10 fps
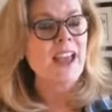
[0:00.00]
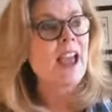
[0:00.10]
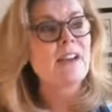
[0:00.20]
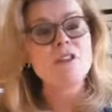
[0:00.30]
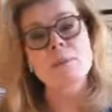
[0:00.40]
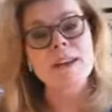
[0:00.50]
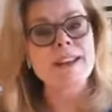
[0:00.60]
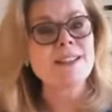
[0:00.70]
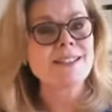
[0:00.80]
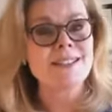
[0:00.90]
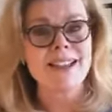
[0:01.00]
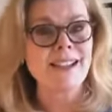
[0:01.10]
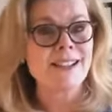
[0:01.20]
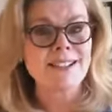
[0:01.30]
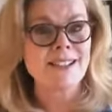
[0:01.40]
Everybody else is
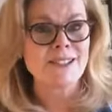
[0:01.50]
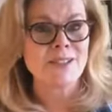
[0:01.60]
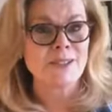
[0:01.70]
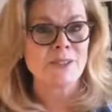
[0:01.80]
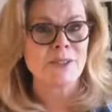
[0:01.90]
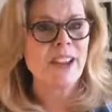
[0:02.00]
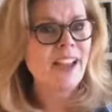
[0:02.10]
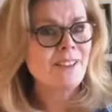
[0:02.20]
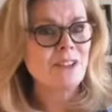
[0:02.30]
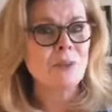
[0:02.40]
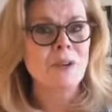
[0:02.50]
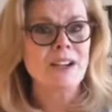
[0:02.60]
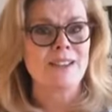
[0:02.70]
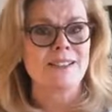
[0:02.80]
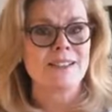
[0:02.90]
getting attended to, everyone
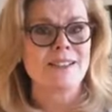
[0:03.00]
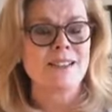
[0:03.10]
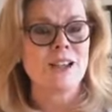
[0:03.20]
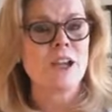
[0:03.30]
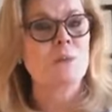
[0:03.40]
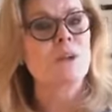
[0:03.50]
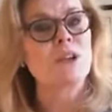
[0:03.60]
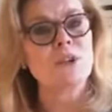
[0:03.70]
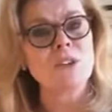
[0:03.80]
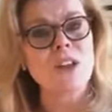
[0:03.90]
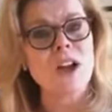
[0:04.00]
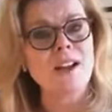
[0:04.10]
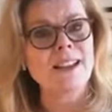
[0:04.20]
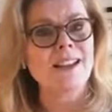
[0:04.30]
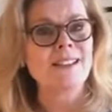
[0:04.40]
else. But your
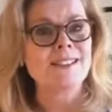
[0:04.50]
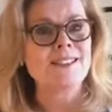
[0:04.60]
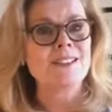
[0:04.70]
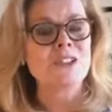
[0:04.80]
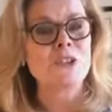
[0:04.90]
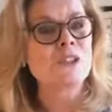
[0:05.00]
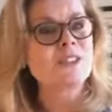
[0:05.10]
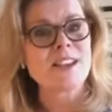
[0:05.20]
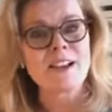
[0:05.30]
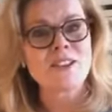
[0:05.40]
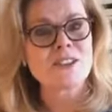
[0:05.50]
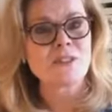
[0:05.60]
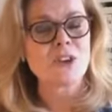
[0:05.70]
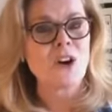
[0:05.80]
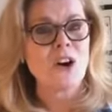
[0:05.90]
longings, your desires of
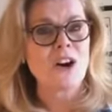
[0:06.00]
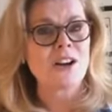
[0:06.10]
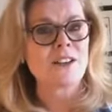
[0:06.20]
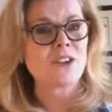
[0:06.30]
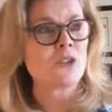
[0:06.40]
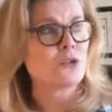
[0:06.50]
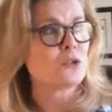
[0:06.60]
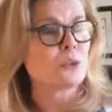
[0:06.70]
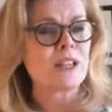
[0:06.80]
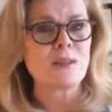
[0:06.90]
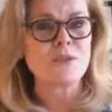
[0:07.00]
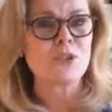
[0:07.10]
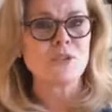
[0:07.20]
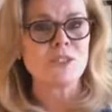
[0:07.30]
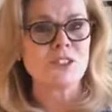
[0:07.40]
your heart, your dreams,
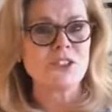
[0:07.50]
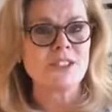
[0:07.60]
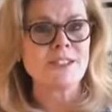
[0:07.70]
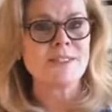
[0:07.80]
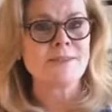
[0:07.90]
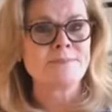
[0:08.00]
your visions,